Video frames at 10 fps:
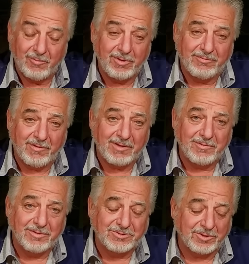
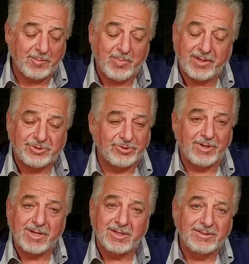45 years on the bench,
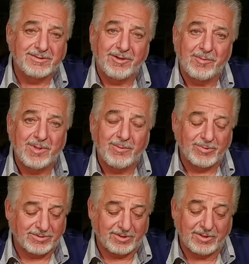you're not going to tell me
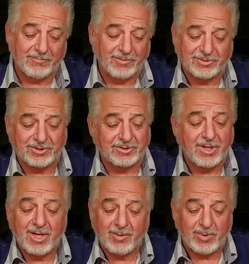what the difference
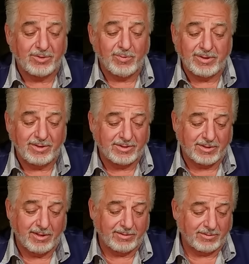is between
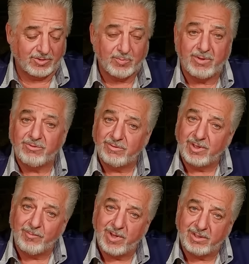these guns,
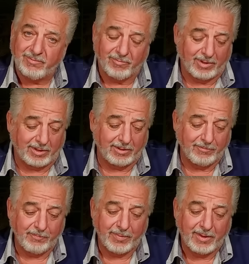especially a mic freak,
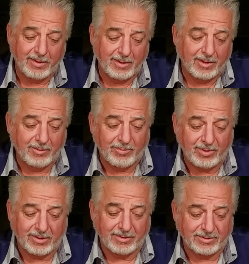
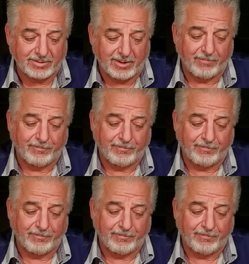because